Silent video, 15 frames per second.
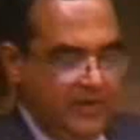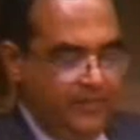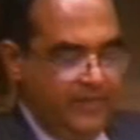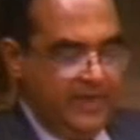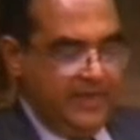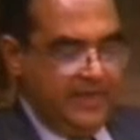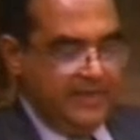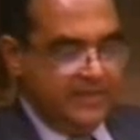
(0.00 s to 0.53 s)
develop
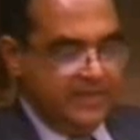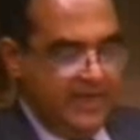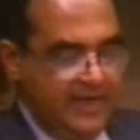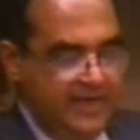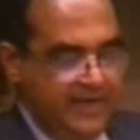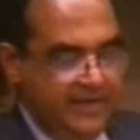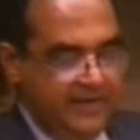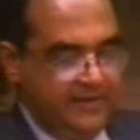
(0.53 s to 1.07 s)
an
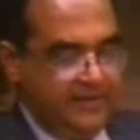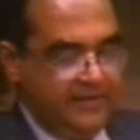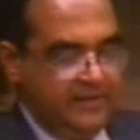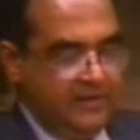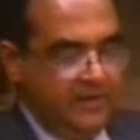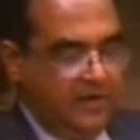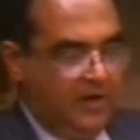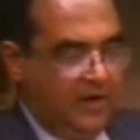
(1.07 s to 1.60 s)
understanding
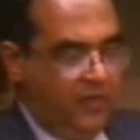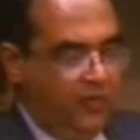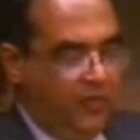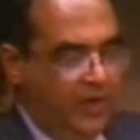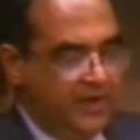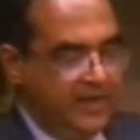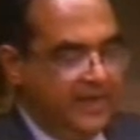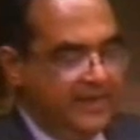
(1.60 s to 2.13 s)
of
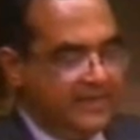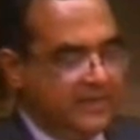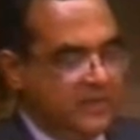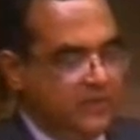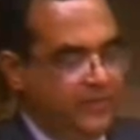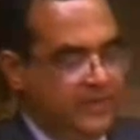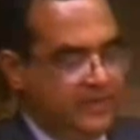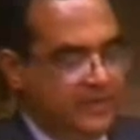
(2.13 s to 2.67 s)
what
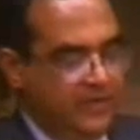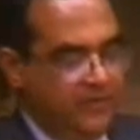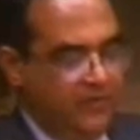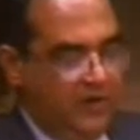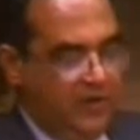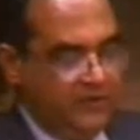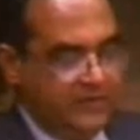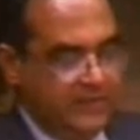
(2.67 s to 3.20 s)
assessments
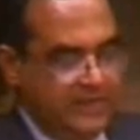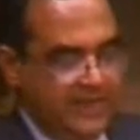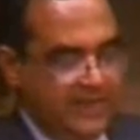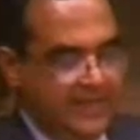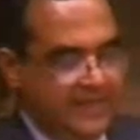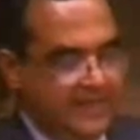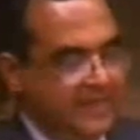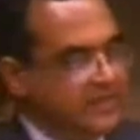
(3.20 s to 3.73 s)
involves in the
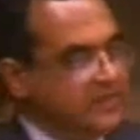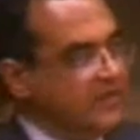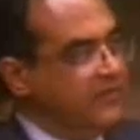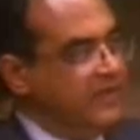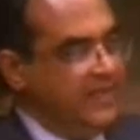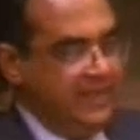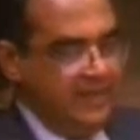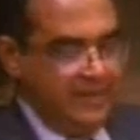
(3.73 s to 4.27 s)
context of
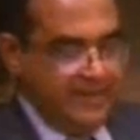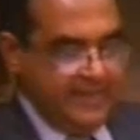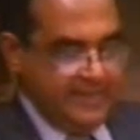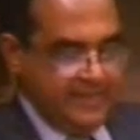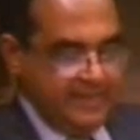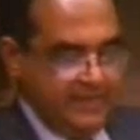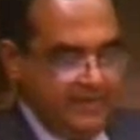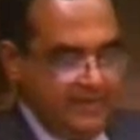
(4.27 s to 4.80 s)
legal
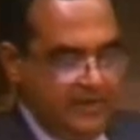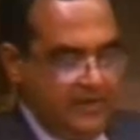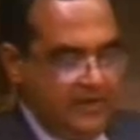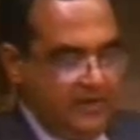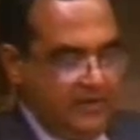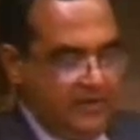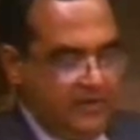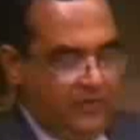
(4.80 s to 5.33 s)
risk,
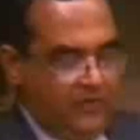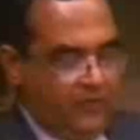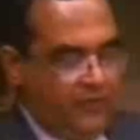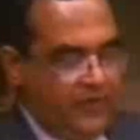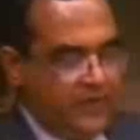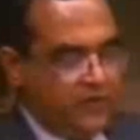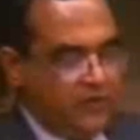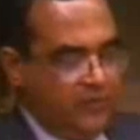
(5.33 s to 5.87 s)

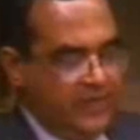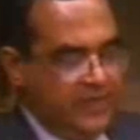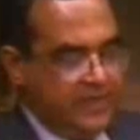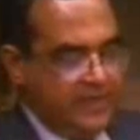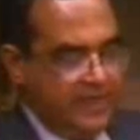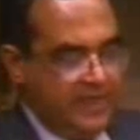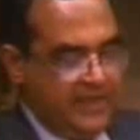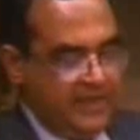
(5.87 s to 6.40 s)
which should be
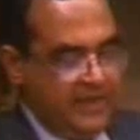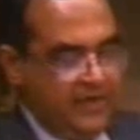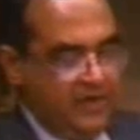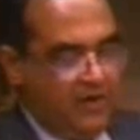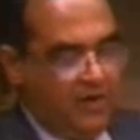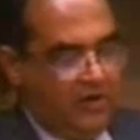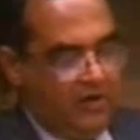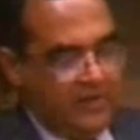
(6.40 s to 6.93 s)
shared in
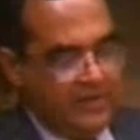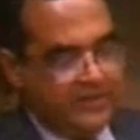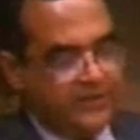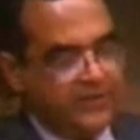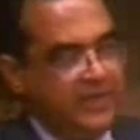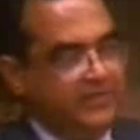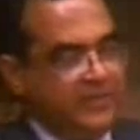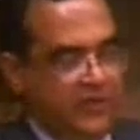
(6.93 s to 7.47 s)
all
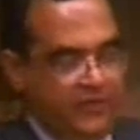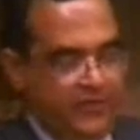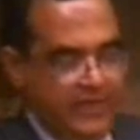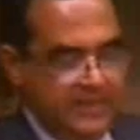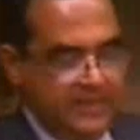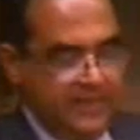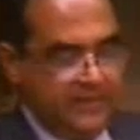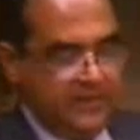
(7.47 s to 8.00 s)
streams of
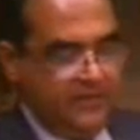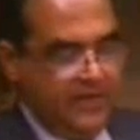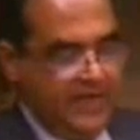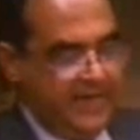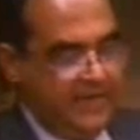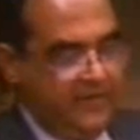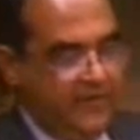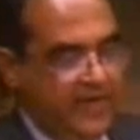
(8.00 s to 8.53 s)
business of
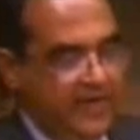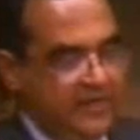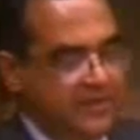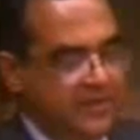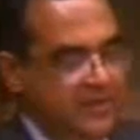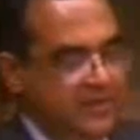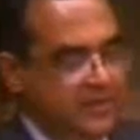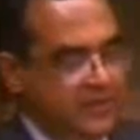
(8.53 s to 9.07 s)
any
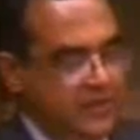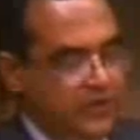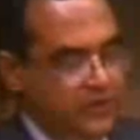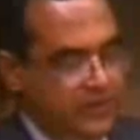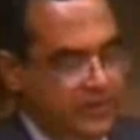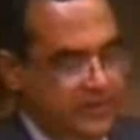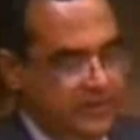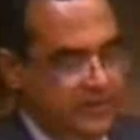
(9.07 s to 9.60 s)
financial
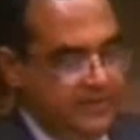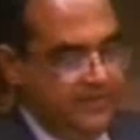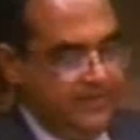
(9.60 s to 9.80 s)
institutions.